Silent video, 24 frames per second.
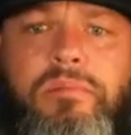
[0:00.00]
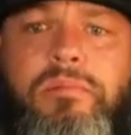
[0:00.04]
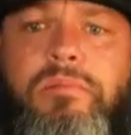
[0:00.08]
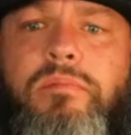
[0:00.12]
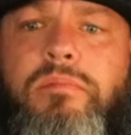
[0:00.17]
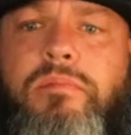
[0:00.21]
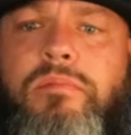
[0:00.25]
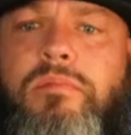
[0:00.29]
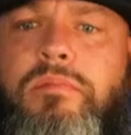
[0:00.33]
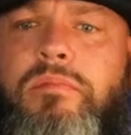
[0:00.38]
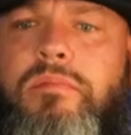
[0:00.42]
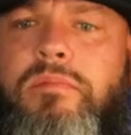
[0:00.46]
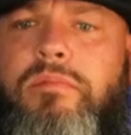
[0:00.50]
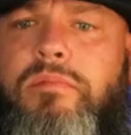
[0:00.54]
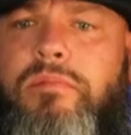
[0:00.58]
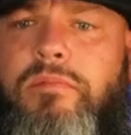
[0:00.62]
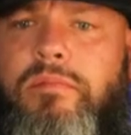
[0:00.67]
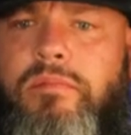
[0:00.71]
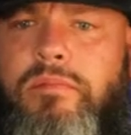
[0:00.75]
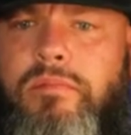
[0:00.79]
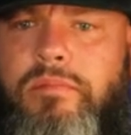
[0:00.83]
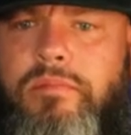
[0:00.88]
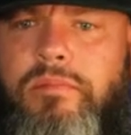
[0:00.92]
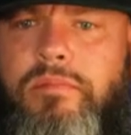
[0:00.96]

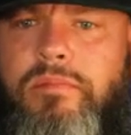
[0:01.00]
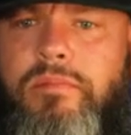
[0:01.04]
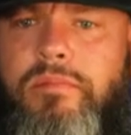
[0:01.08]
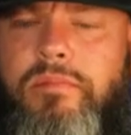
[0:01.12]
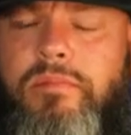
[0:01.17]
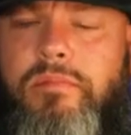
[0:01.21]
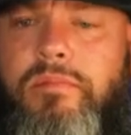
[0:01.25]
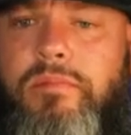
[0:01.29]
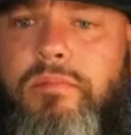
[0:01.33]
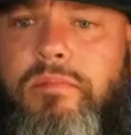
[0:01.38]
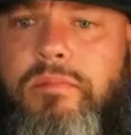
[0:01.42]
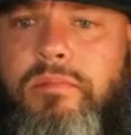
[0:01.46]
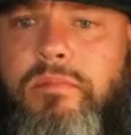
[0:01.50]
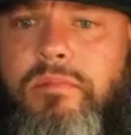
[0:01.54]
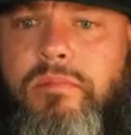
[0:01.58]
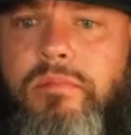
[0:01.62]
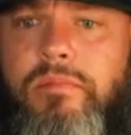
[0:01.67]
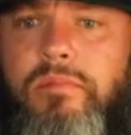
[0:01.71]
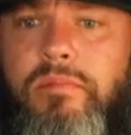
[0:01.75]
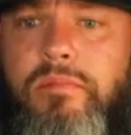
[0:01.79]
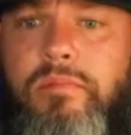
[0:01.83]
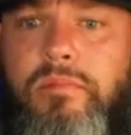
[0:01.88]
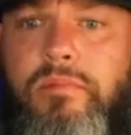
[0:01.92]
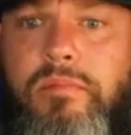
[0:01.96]

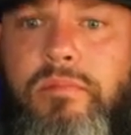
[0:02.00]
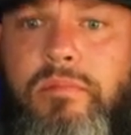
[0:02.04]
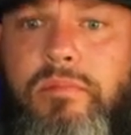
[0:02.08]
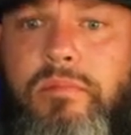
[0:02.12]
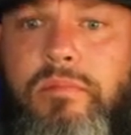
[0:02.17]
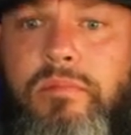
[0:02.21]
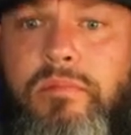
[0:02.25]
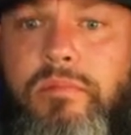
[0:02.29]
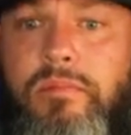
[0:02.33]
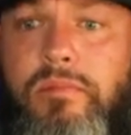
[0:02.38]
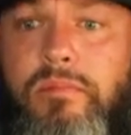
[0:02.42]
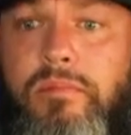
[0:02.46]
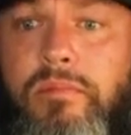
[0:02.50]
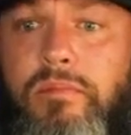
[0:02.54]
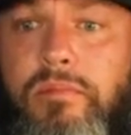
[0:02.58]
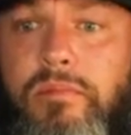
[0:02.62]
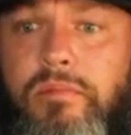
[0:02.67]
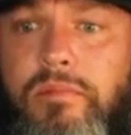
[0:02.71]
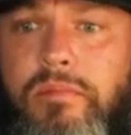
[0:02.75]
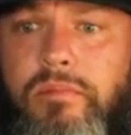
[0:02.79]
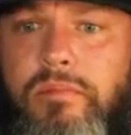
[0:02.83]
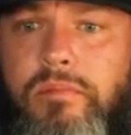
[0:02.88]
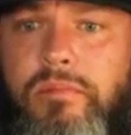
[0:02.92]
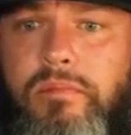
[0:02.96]

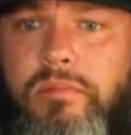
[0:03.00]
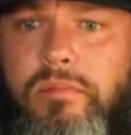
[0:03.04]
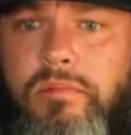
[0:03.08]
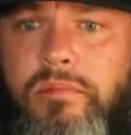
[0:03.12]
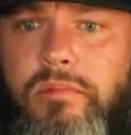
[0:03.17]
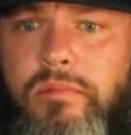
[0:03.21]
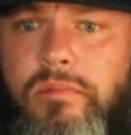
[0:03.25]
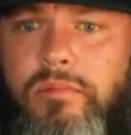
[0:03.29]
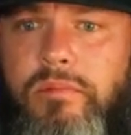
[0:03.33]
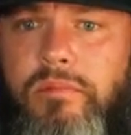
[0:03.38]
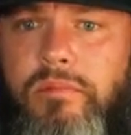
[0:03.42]
[no speech]